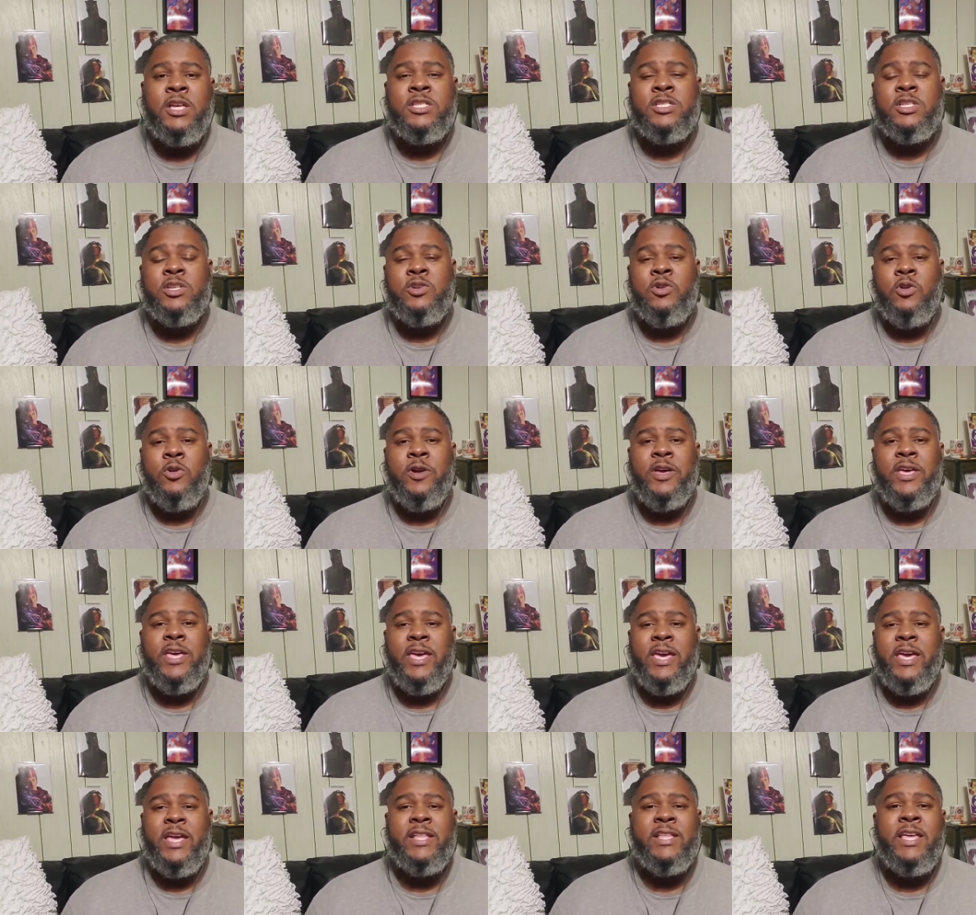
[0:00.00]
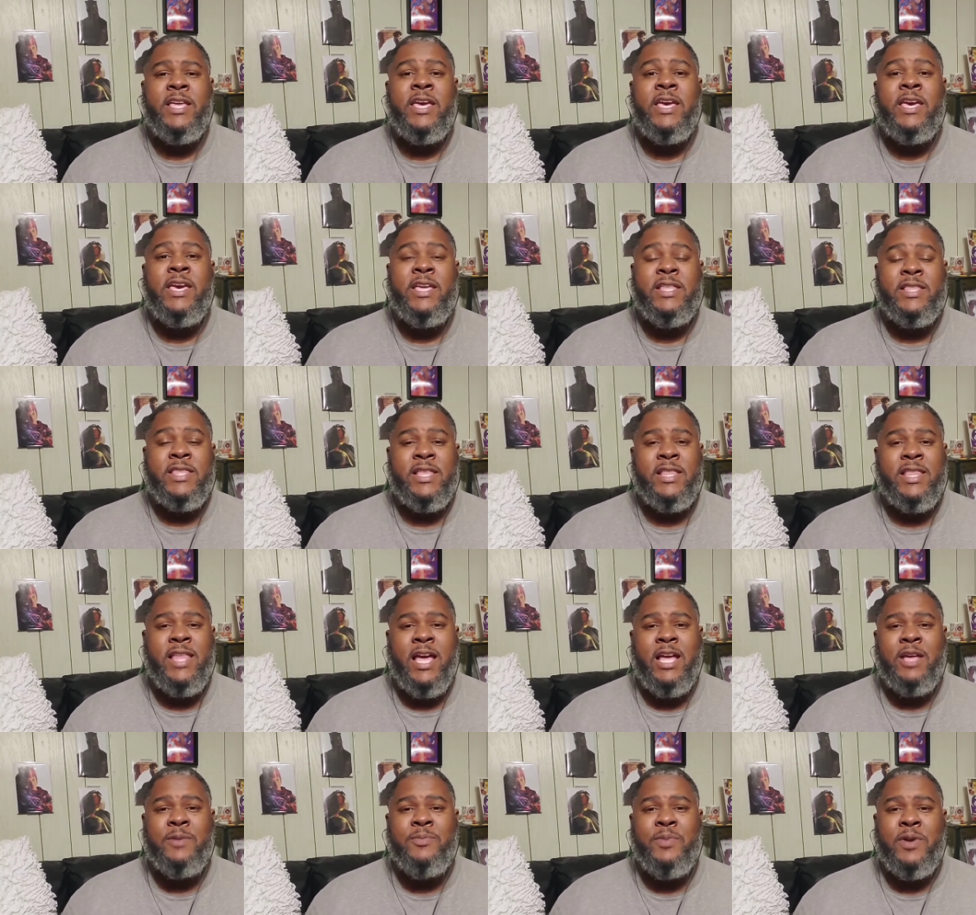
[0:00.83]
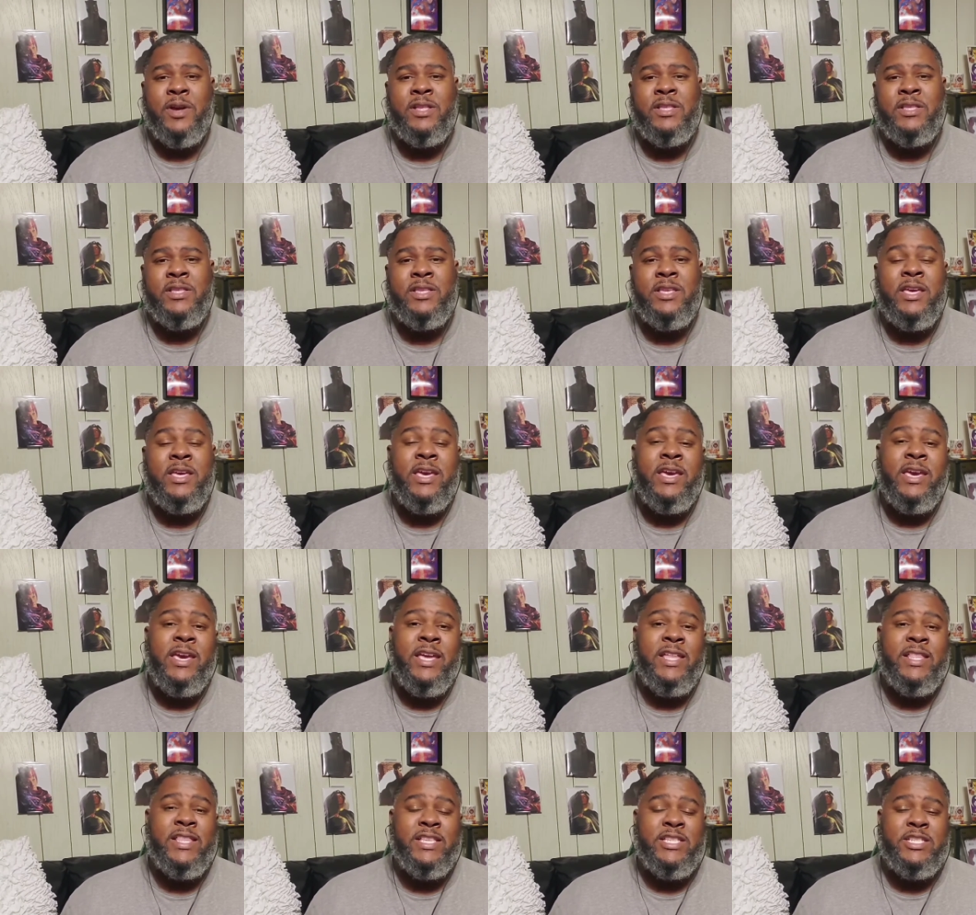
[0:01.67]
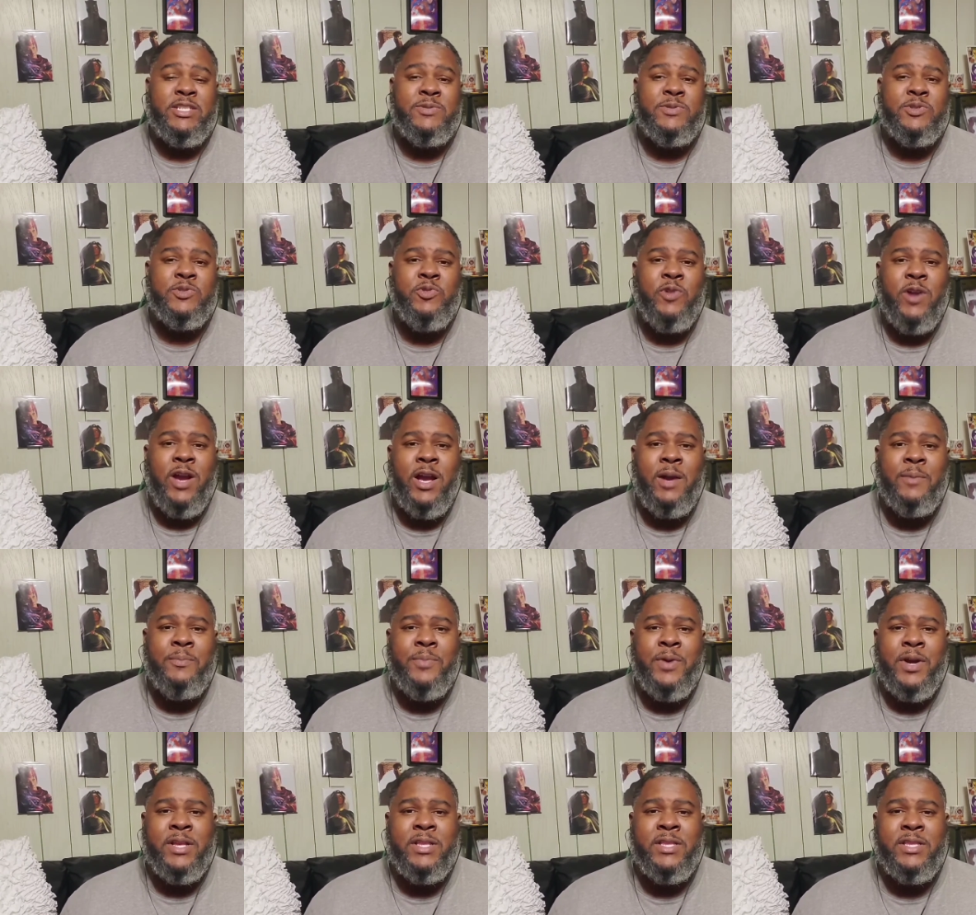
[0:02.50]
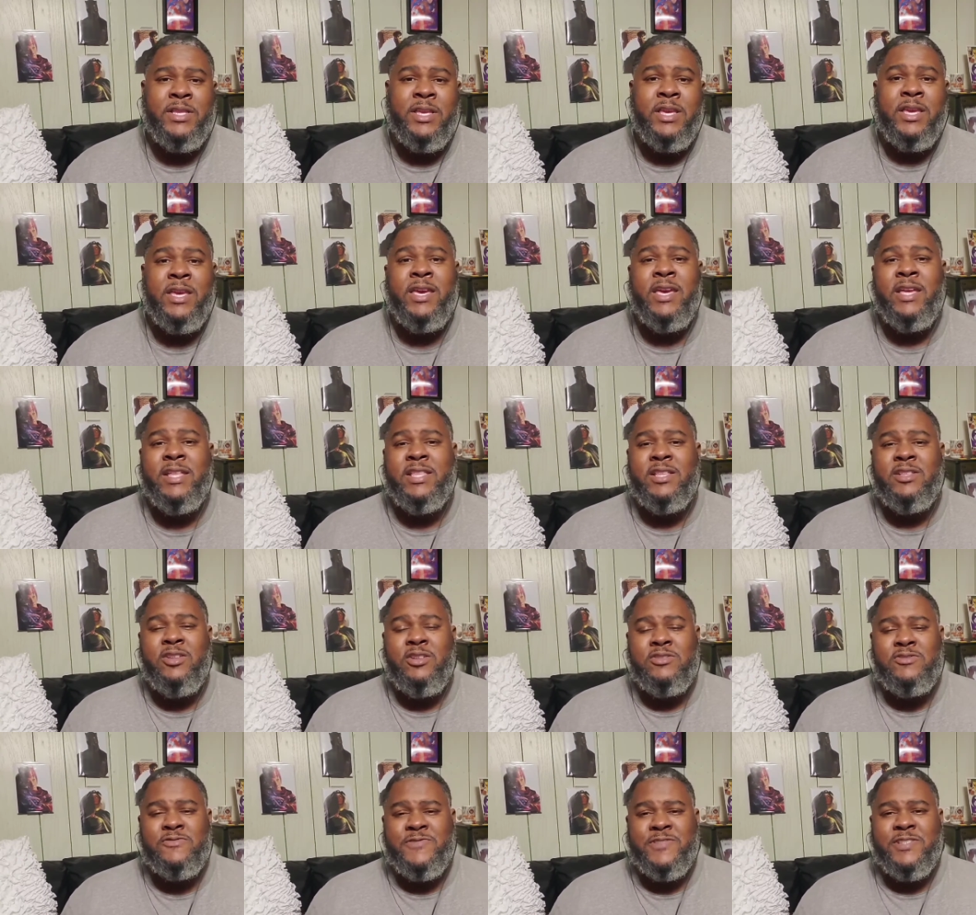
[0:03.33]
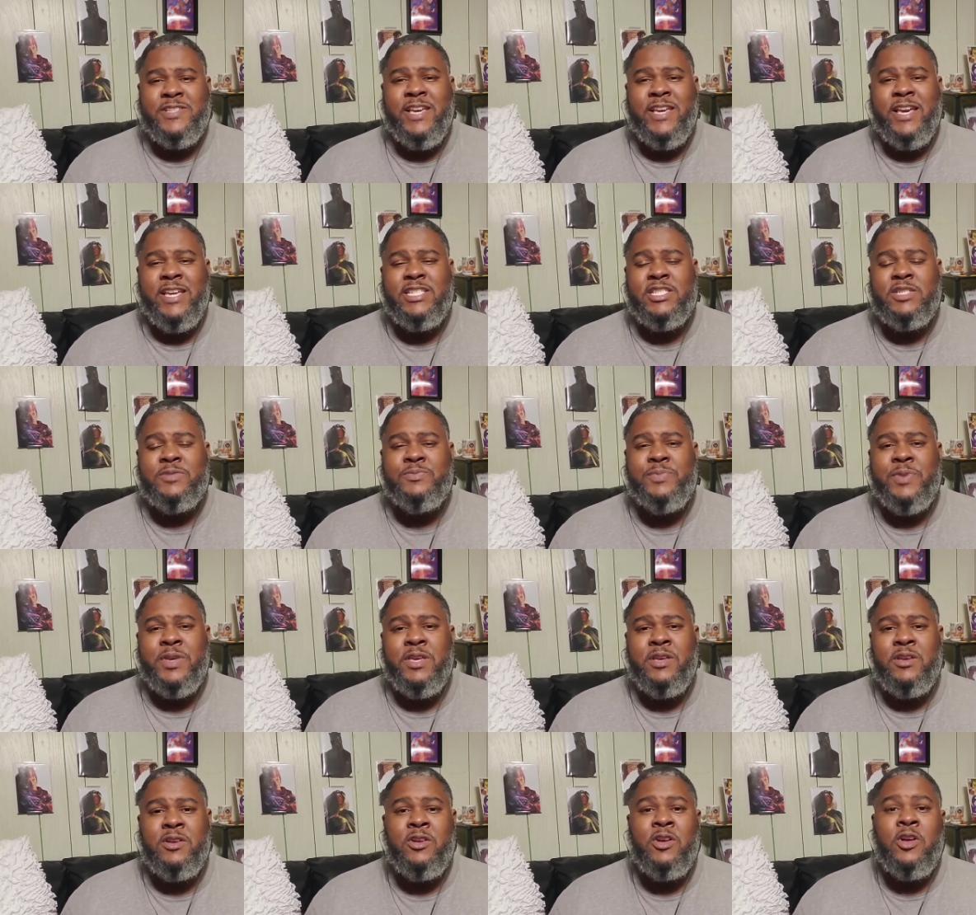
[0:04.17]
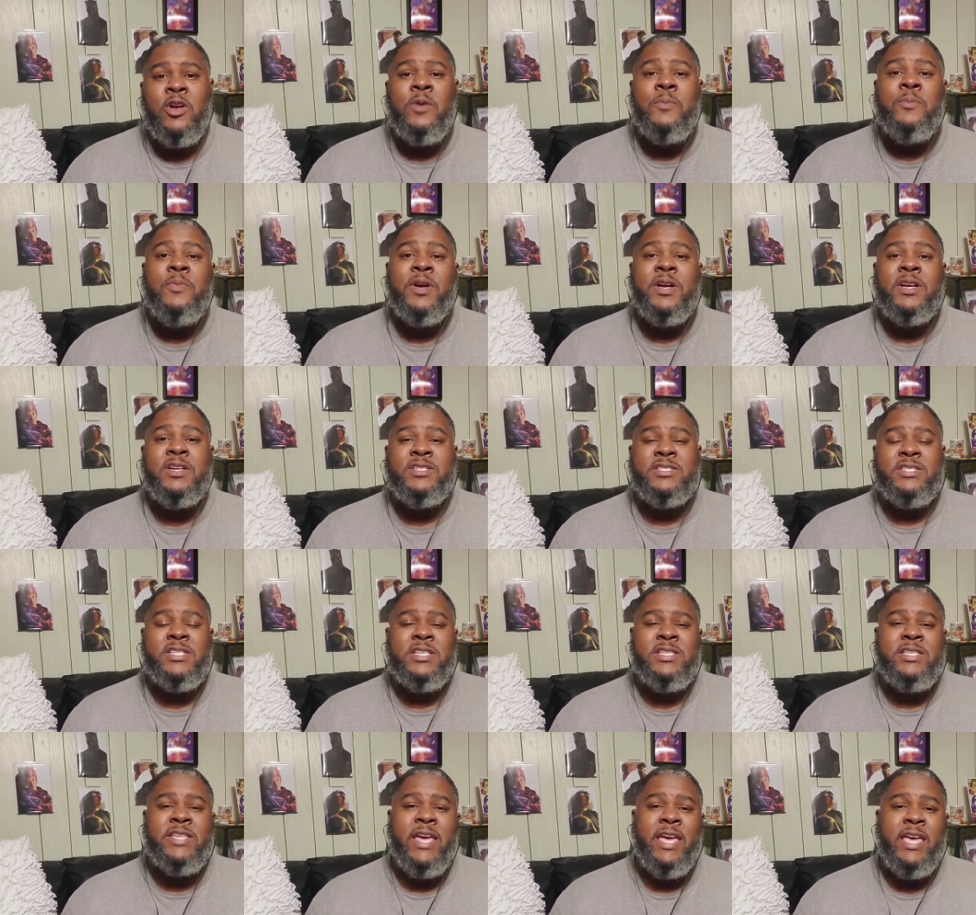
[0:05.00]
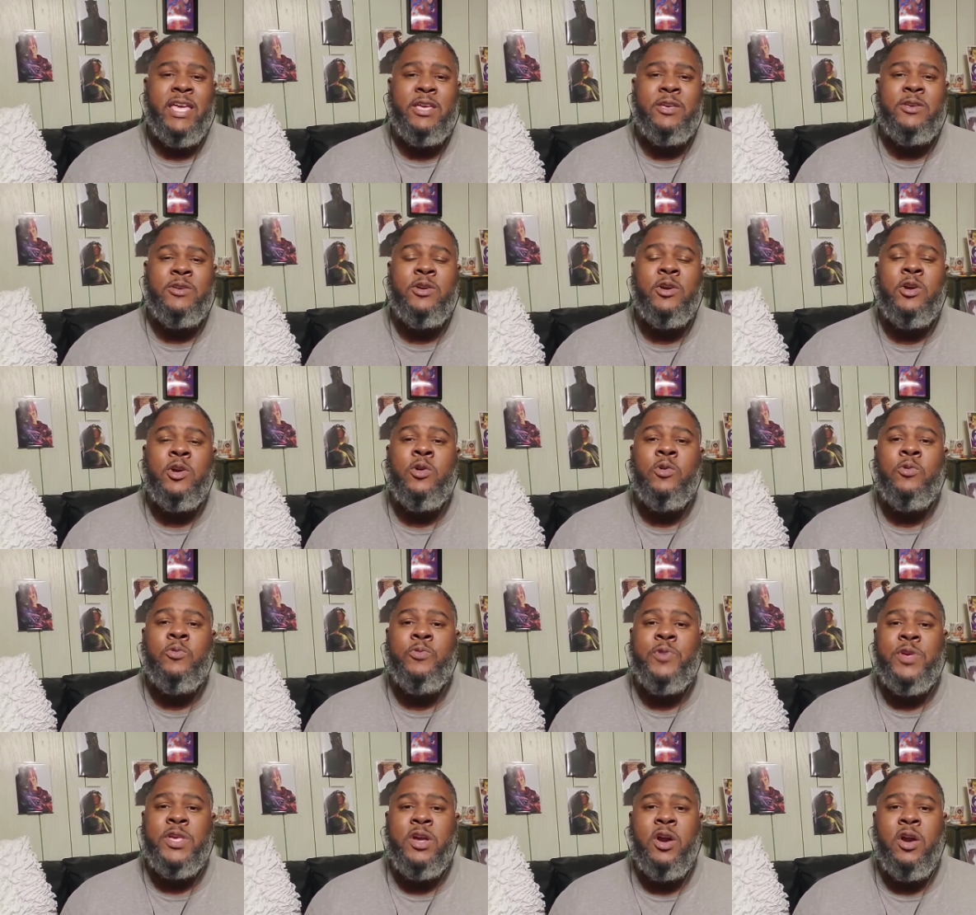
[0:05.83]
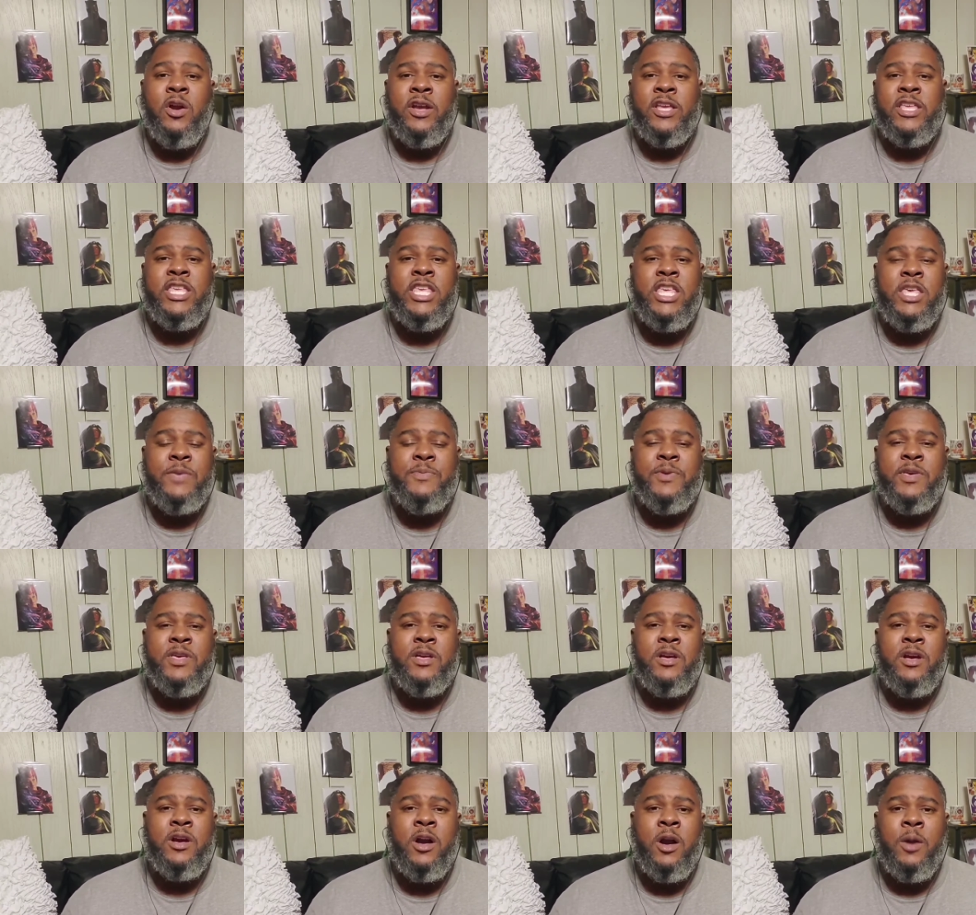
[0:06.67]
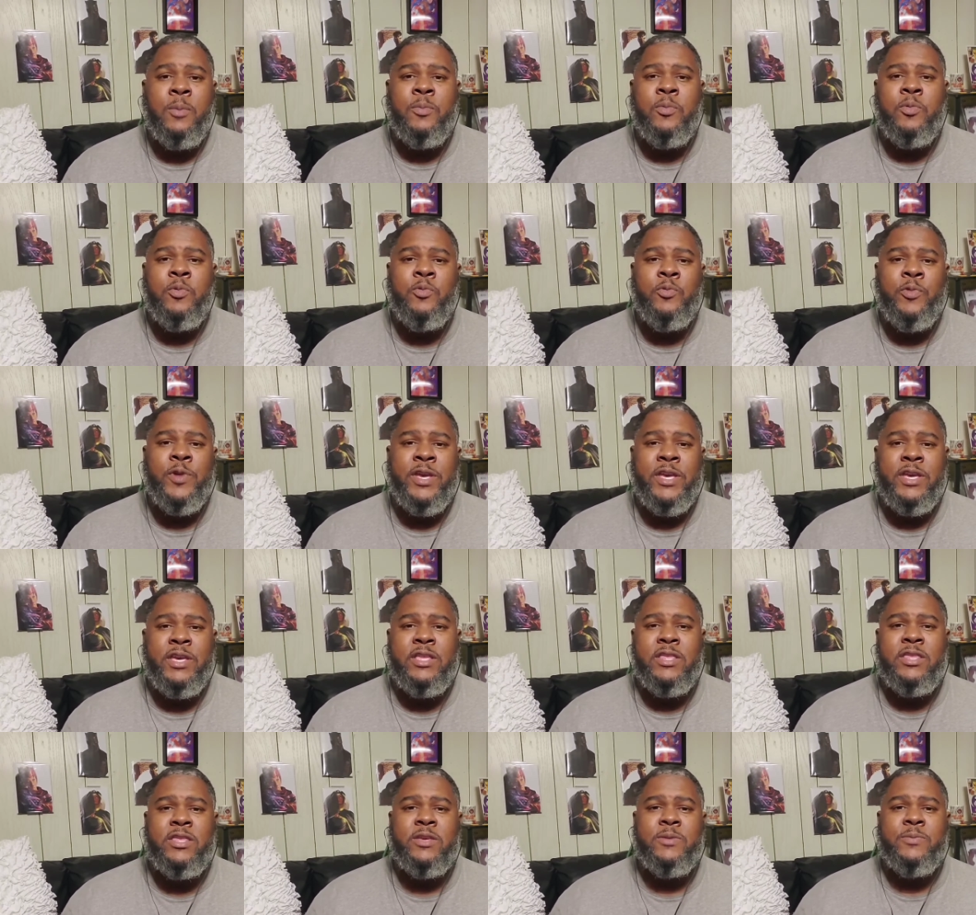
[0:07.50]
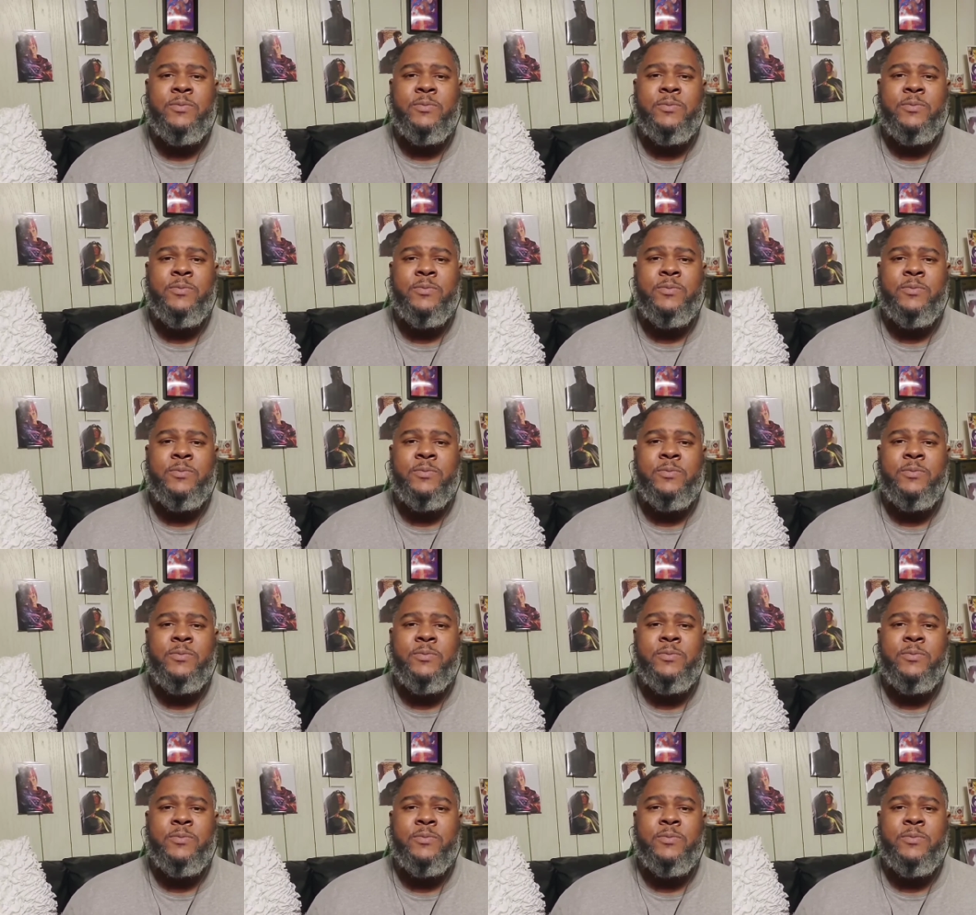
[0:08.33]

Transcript: So go ahead, hit the like button, hit the subscribe button, hit the notification bell, because today we are keeping up with